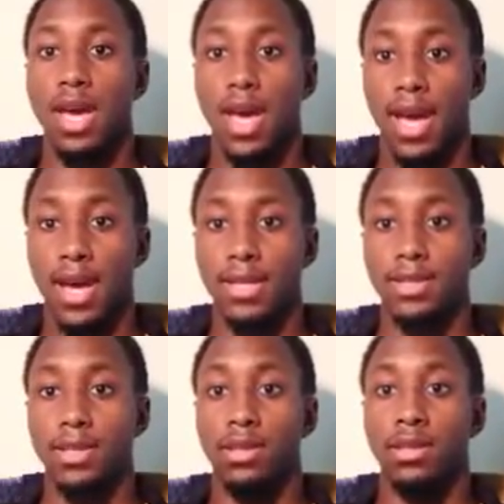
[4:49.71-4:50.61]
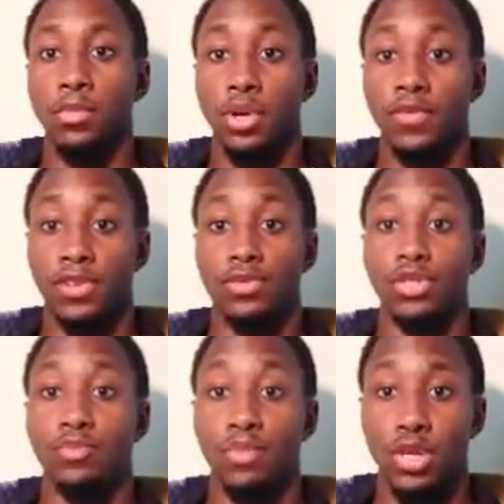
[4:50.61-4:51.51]
as the motivational
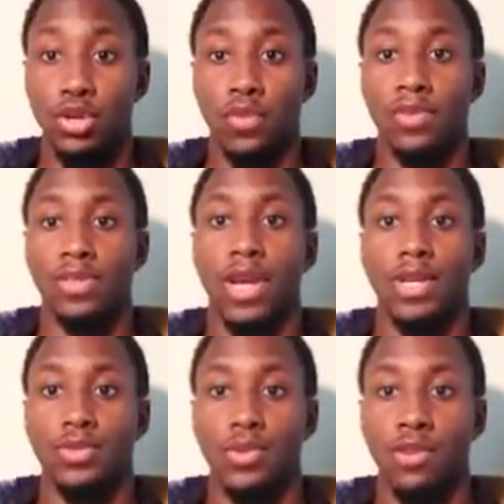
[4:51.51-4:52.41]
speaker of Nease High School.